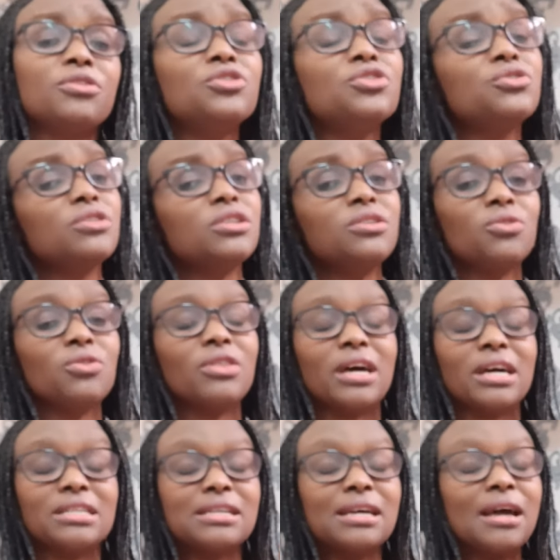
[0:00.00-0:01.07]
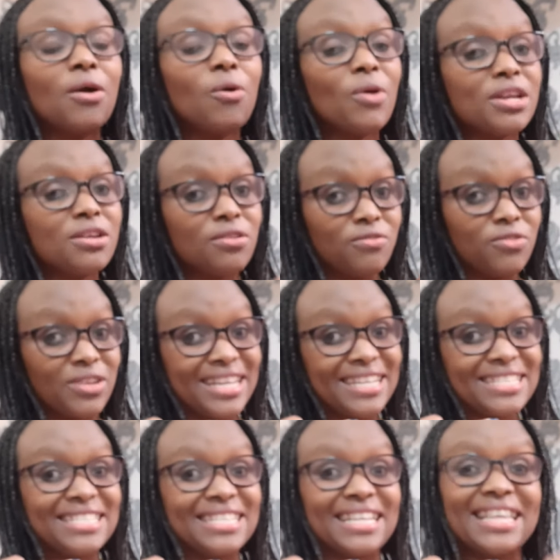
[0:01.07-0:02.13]
You should know that when you're
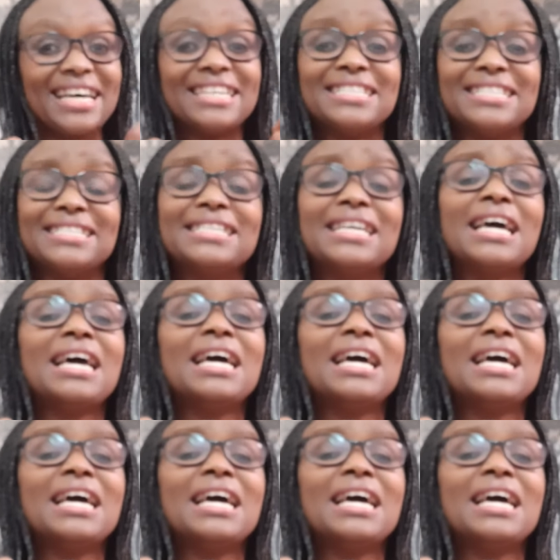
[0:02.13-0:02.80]
ovulating, that is